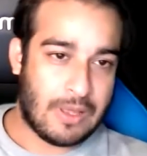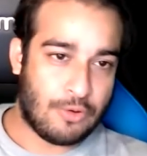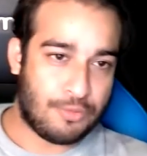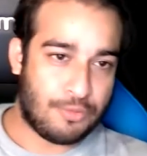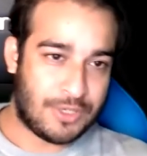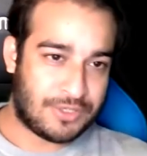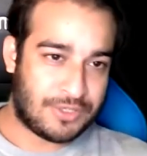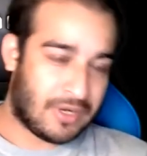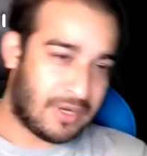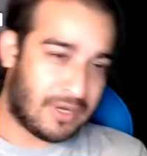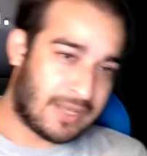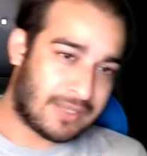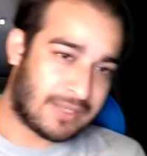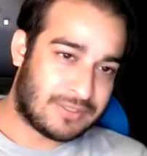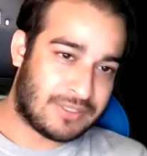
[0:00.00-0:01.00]
on my screen,
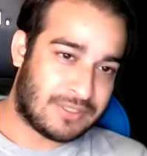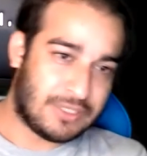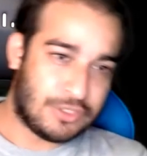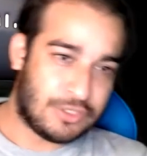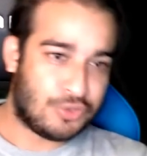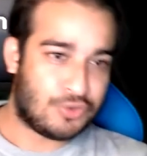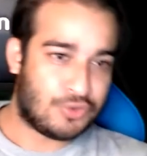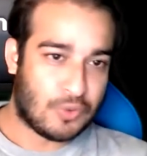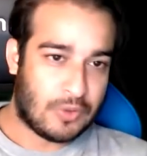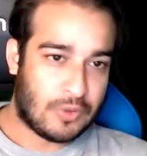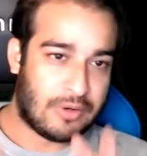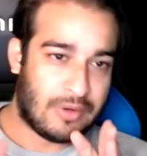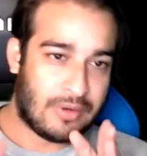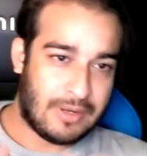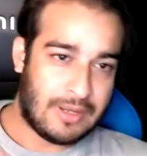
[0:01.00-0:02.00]
I can see
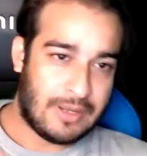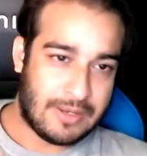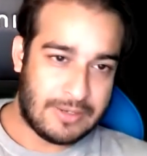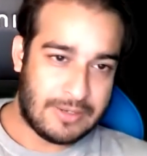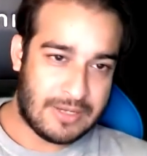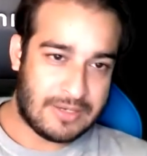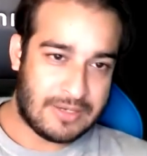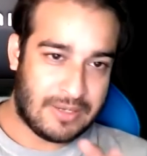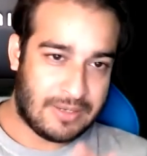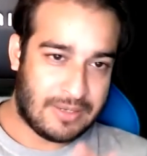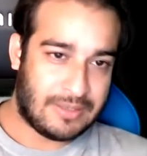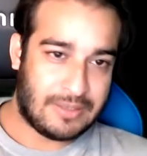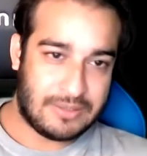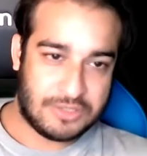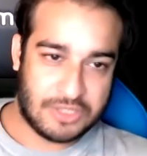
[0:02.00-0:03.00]
solar data and
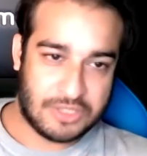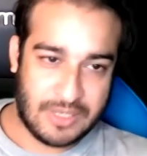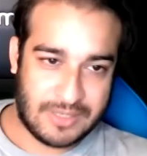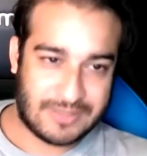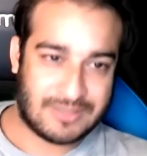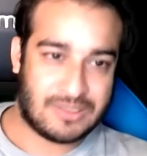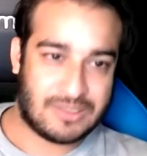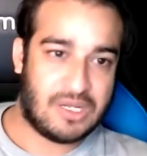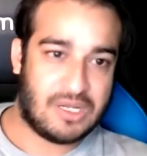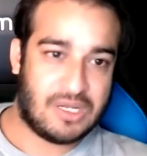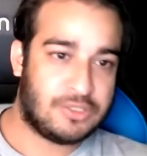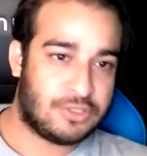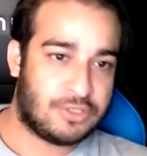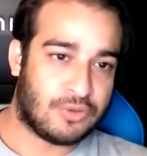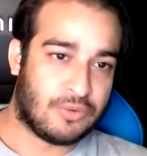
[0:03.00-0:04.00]
lead gen exchange,